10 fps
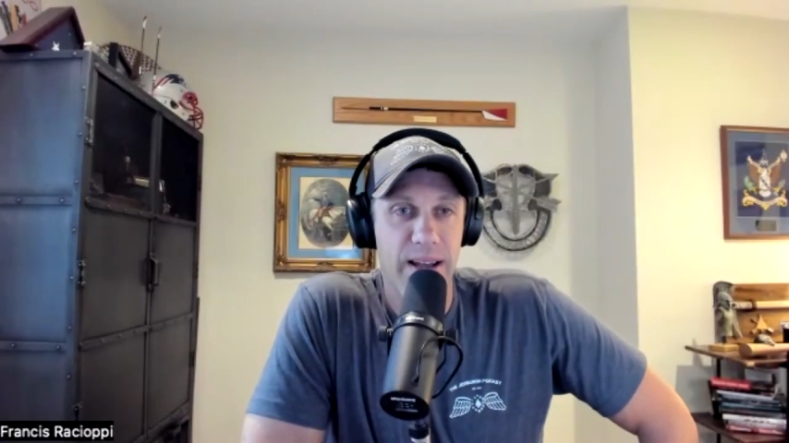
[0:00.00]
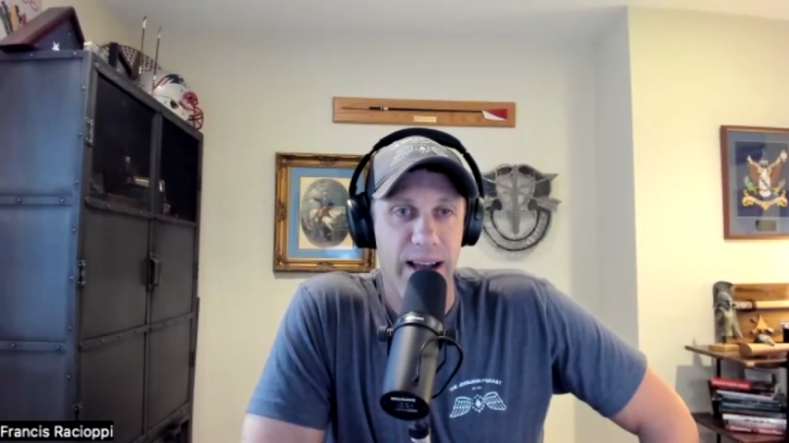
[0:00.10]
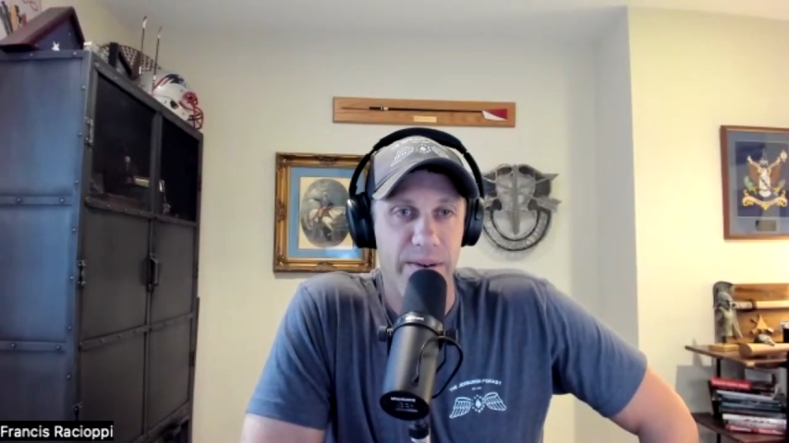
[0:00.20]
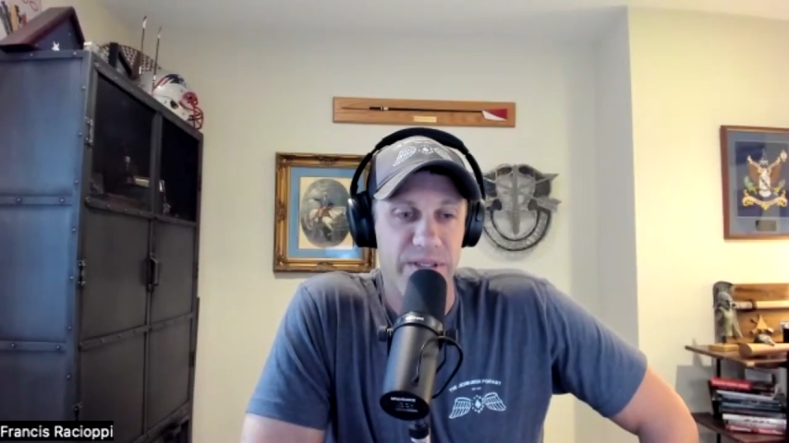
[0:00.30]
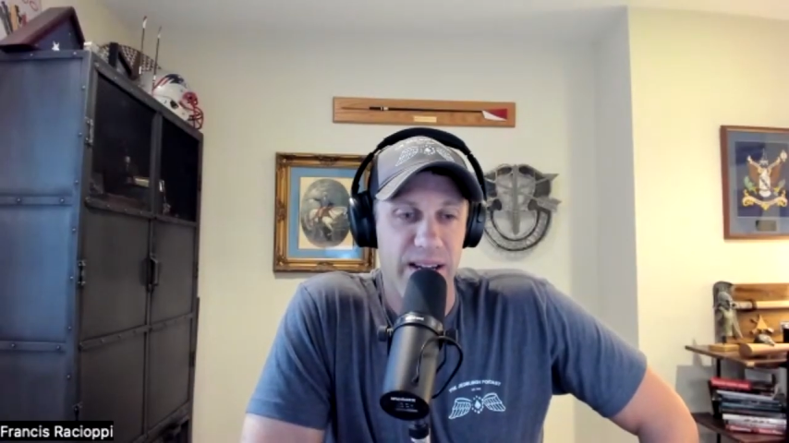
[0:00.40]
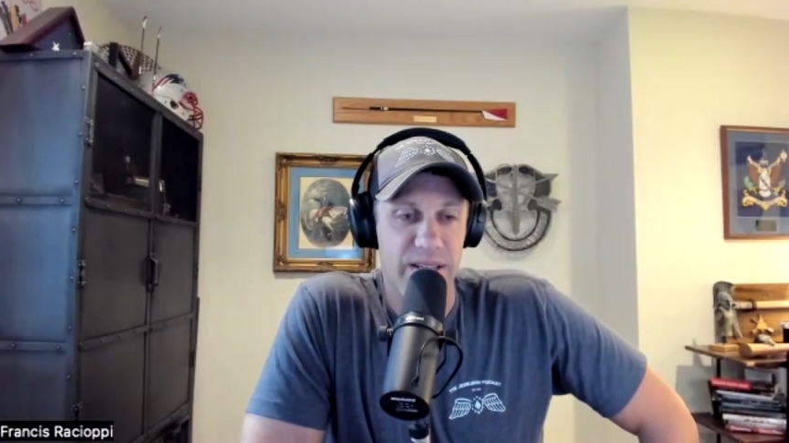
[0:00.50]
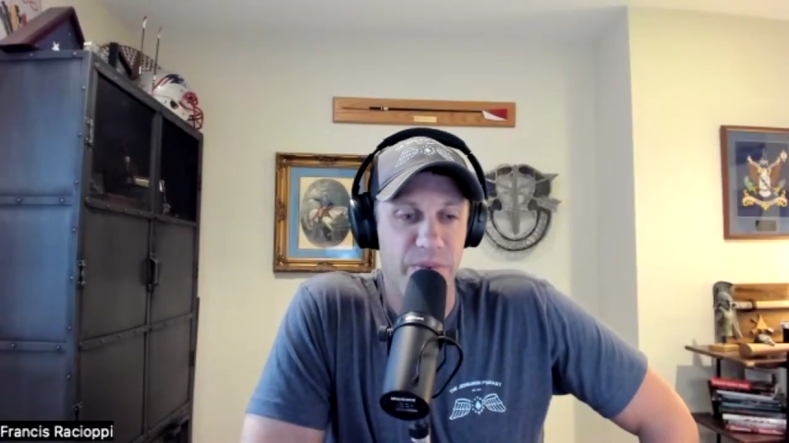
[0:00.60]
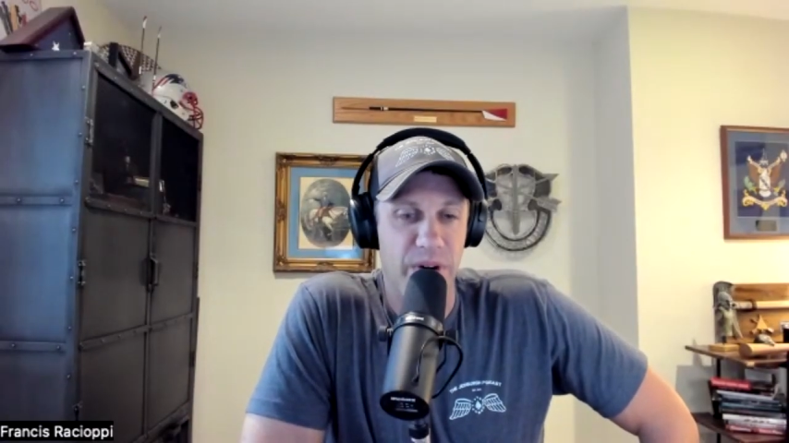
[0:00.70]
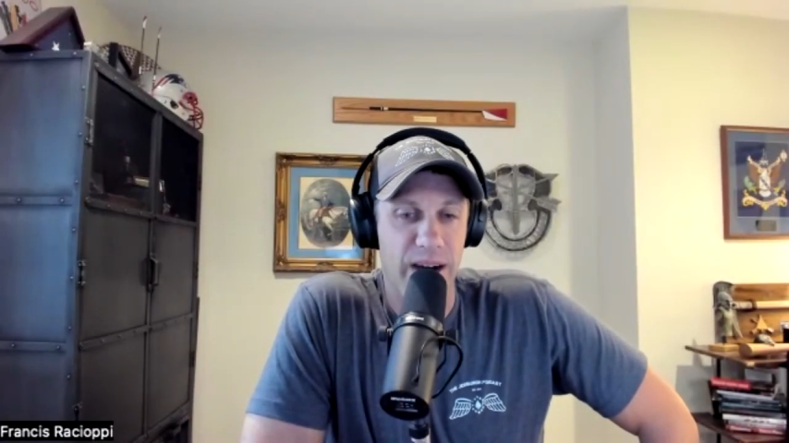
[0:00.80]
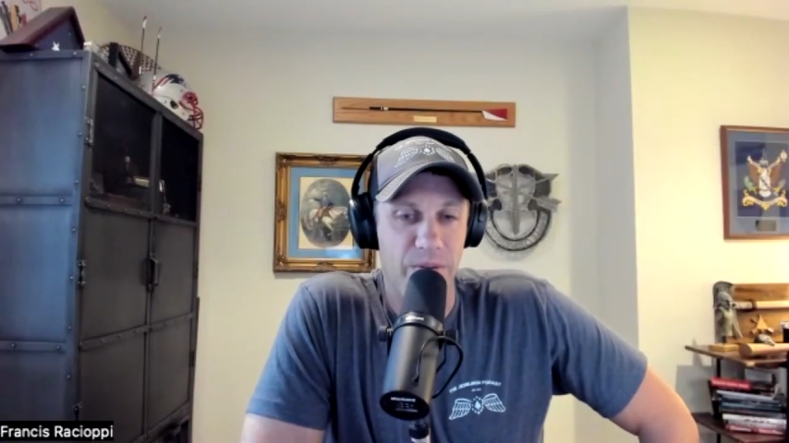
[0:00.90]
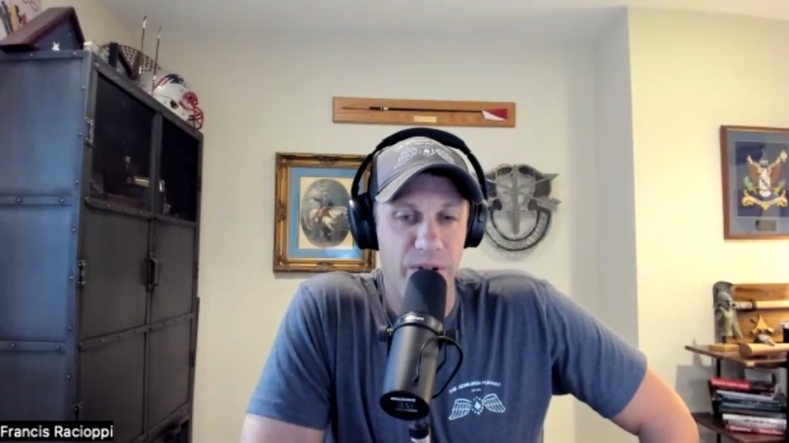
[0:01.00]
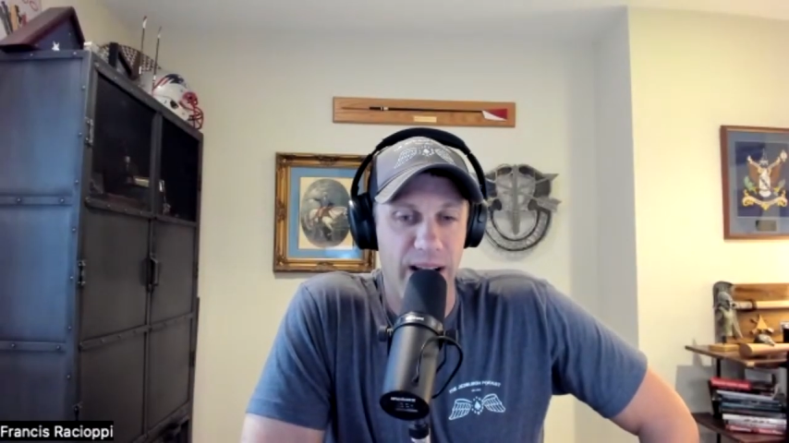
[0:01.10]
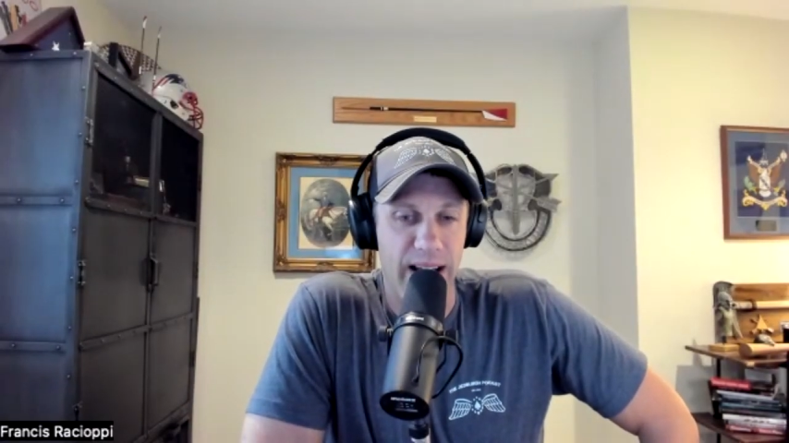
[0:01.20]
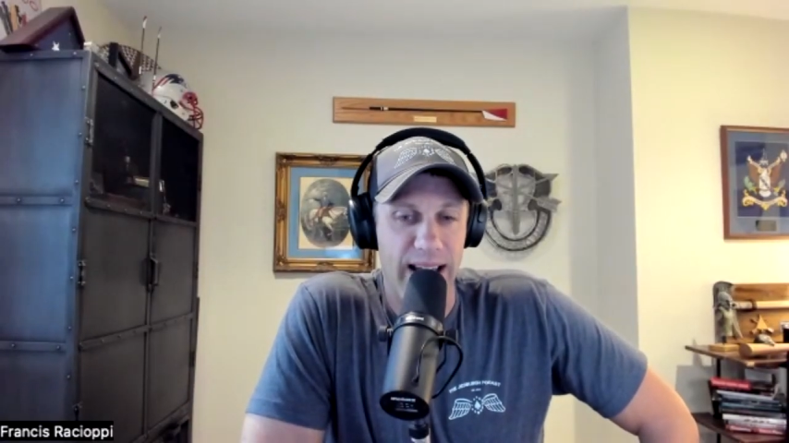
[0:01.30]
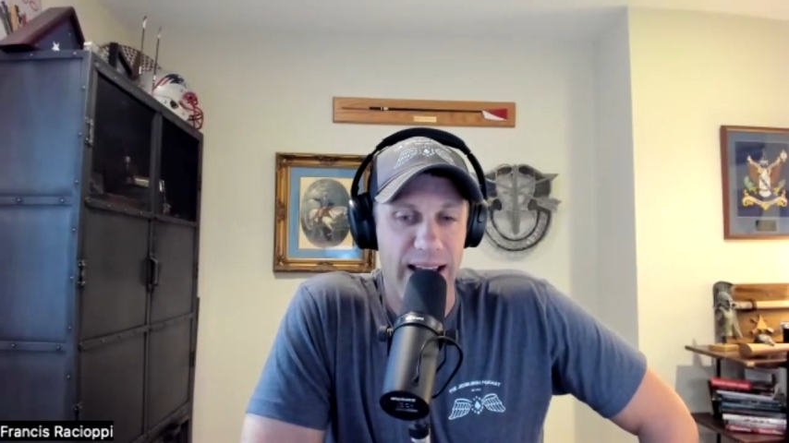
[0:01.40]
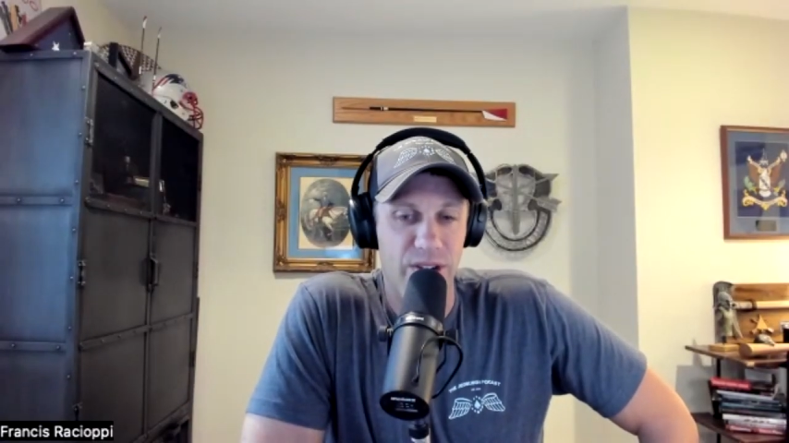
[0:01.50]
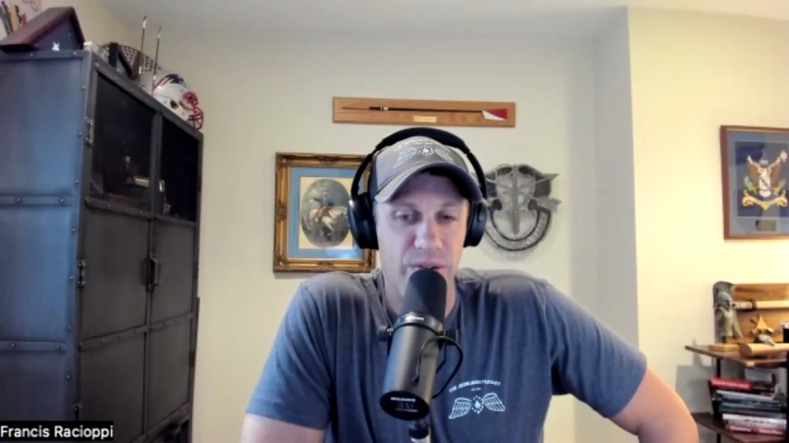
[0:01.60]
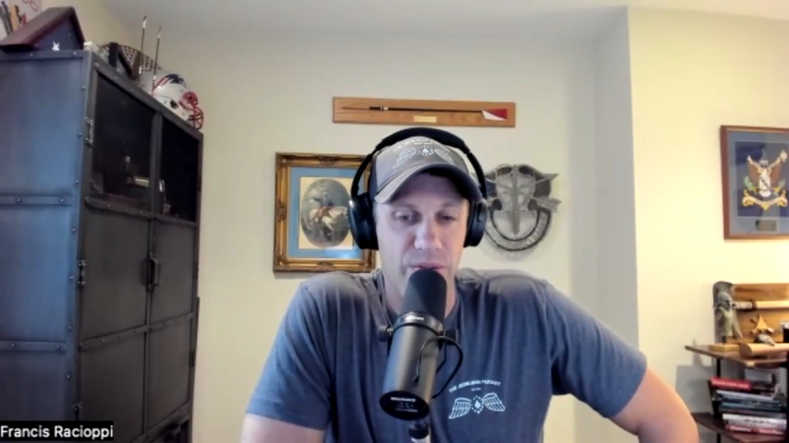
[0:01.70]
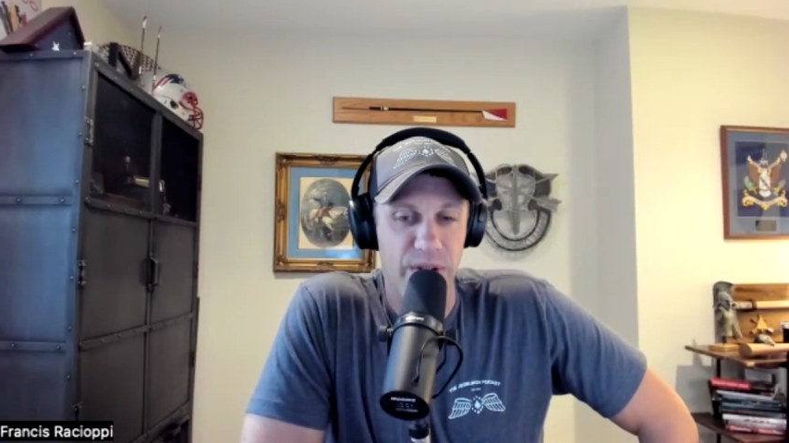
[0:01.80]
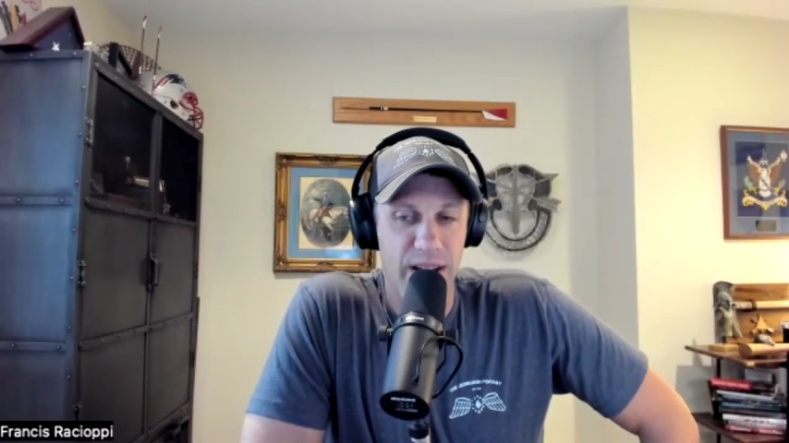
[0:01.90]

I was at a spot where I had to